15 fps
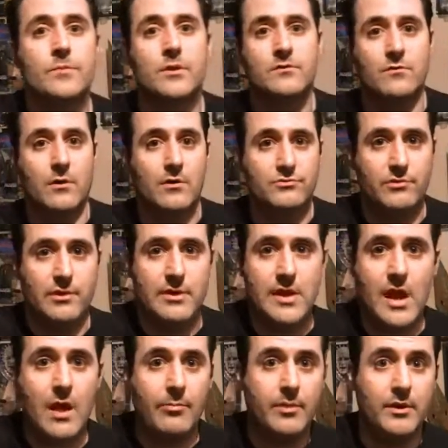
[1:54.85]
So I was really
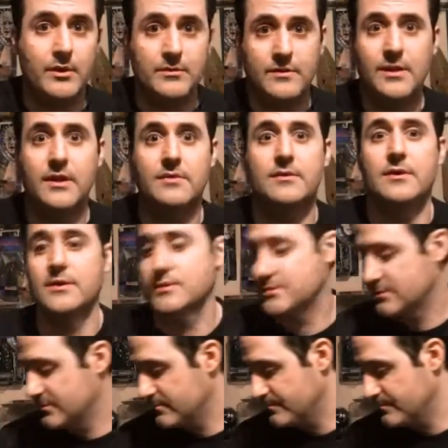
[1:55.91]
happy to get this.